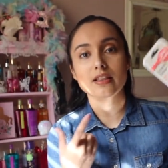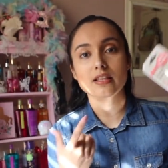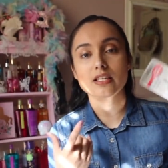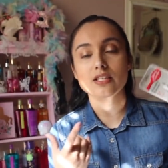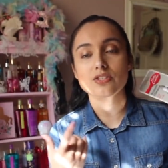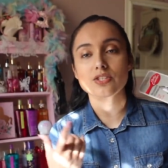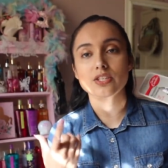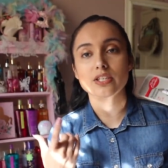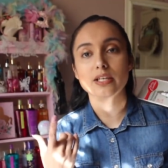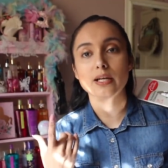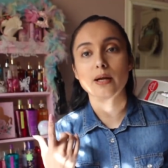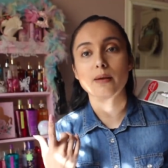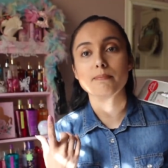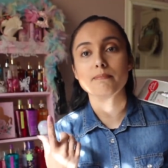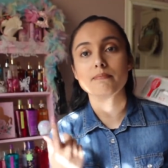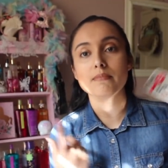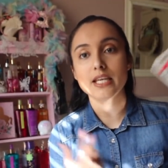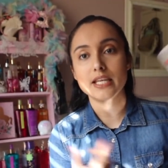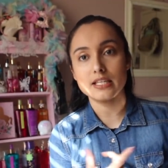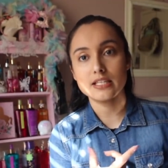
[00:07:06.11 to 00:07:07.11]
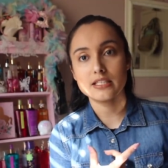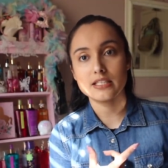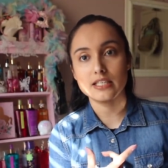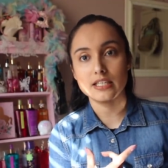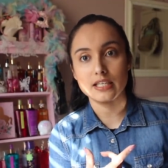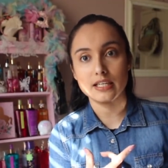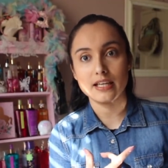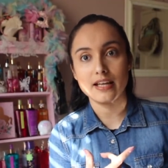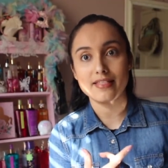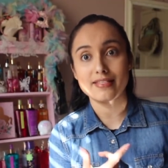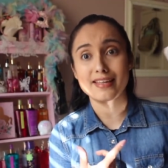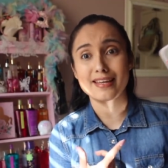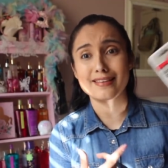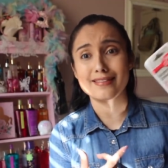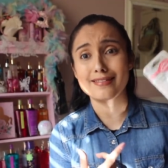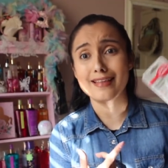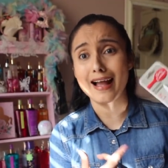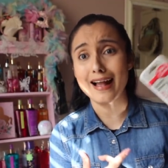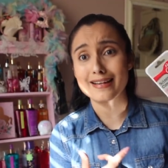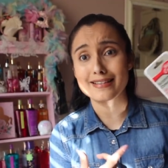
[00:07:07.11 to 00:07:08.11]
These are amazing. They
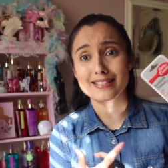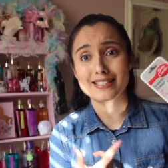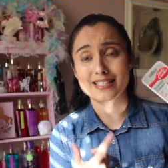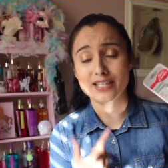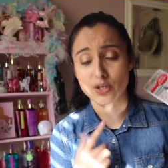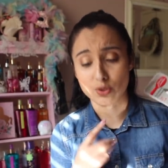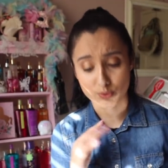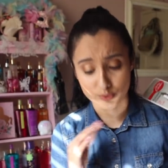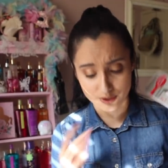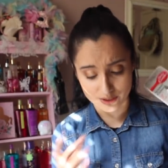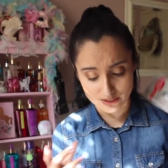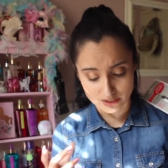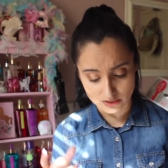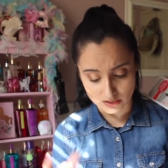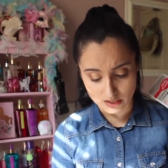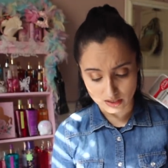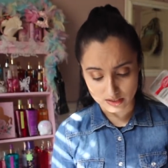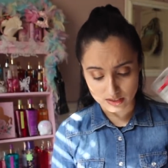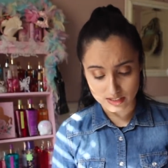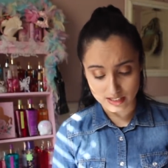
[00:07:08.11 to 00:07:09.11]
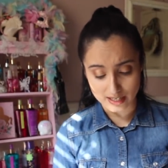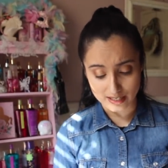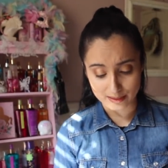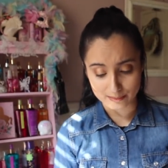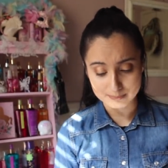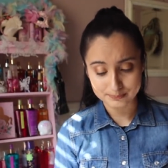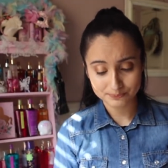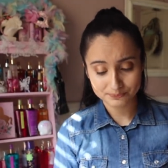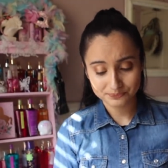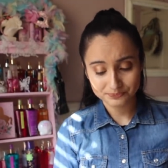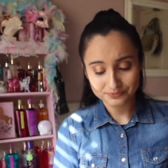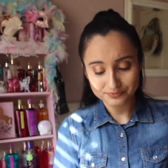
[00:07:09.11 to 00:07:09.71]
last a really long time.